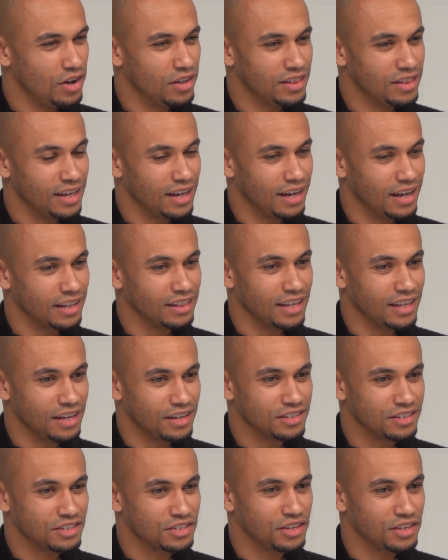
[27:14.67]
No, I
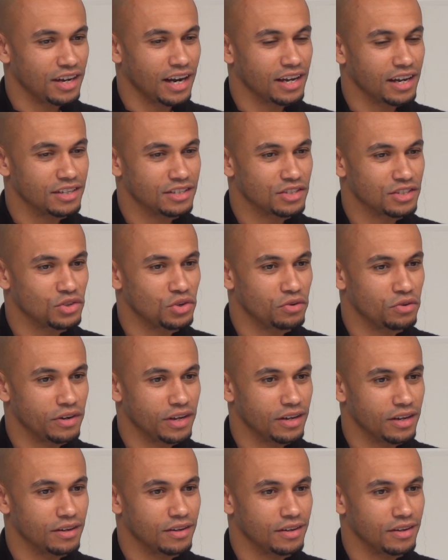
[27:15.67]
think it's like a story.